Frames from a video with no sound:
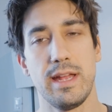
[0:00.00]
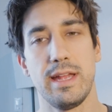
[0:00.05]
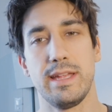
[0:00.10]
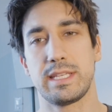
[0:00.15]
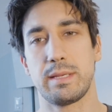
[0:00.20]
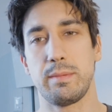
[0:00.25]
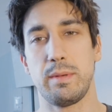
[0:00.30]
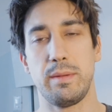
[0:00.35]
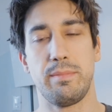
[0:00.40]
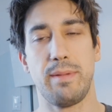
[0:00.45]

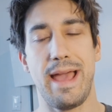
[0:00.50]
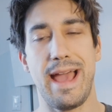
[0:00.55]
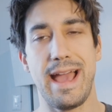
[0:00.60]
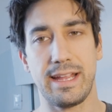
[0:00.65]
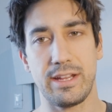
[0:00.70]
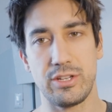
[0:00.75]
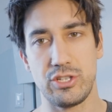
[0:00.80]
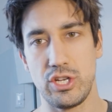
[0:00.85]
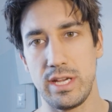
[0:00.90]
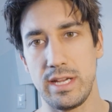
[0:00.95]
It's going to be
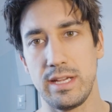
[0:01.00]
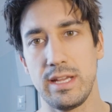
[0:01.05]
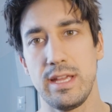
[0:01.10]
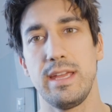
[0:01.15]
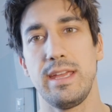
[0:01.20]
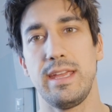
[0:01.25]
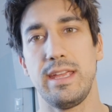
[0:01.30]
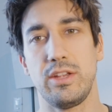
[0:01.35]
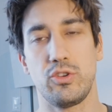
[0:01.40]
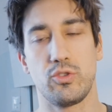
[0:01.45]
packaging,
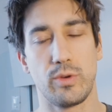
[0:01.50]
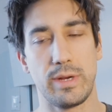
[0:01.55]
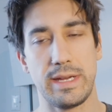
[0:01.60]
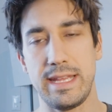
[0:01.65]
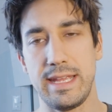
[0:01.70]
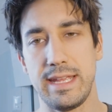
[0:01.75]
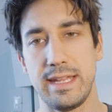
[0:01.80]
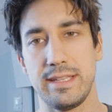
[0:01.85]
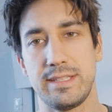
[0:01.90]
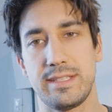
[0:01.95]

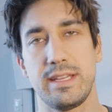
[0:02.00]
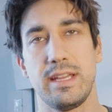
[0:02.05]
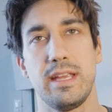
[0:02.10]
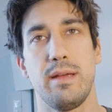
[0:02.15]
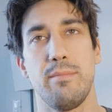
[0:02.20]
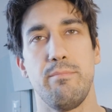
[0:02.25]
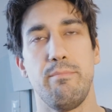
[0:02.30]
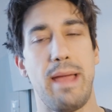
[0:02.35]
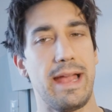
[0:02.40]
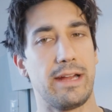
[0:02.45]
ingredients,
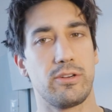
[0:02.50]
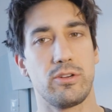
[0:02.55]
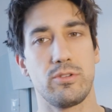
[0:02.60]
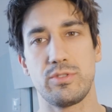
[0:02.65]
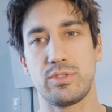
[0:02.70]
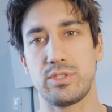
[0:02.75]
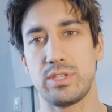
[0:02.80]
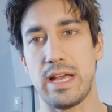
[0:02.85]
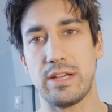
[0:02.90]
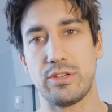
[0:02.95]

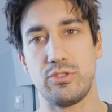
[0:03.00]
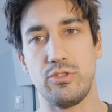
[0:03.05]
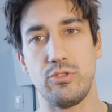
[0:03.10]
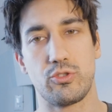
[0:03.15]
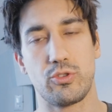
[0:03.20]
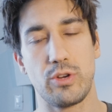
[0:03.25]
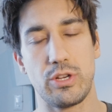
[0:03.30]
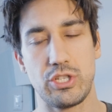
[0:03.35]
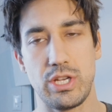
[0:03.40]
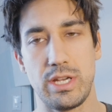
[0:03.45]

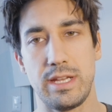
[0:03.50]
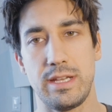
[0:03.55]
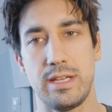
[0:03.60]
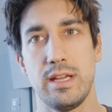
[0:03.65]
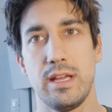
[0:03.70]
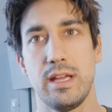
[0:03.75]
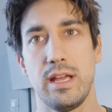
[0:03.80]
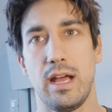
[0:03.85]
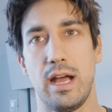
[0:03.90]
macros/nutrition,